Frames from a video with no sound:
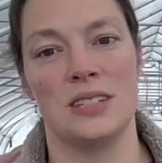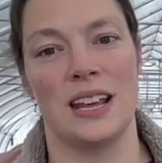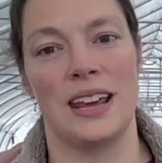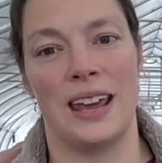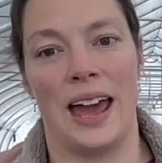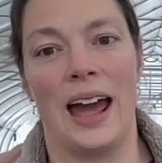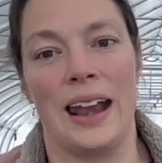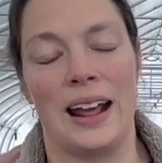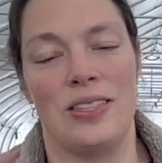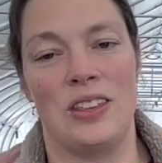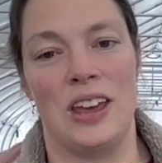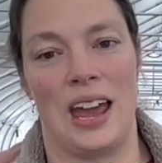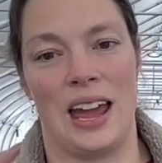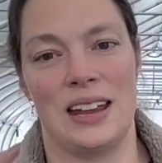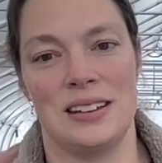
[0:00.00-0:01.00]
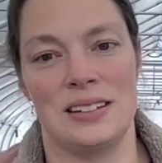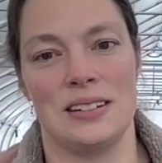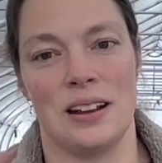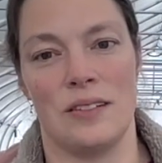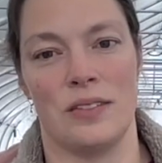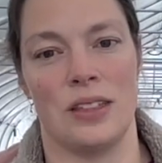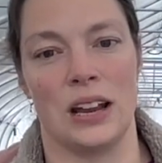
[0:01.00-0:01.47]
they get at the
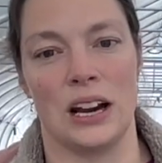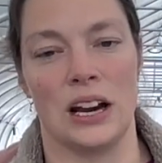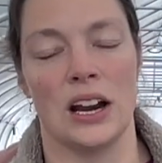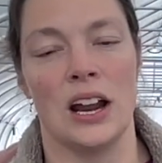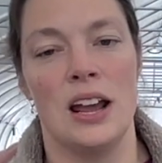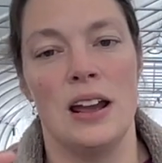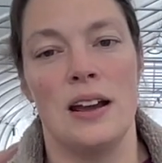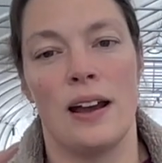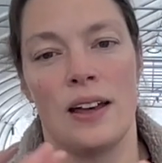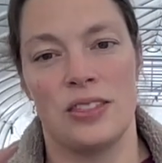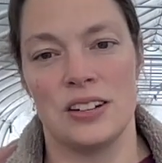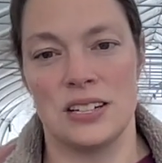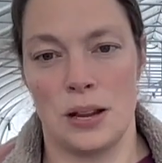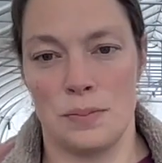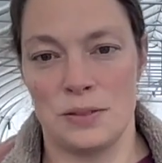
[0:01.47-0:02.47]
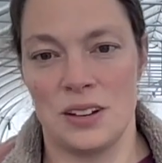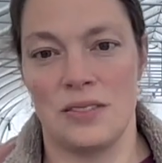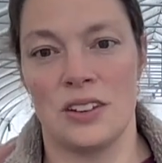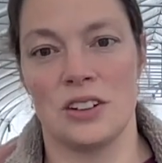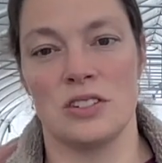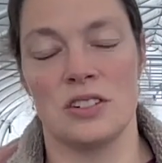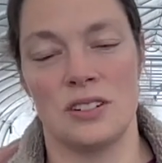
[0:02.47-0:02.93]
tips of
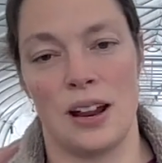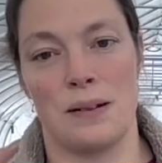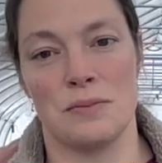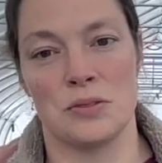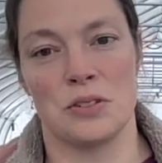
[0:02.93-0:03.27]
their stems,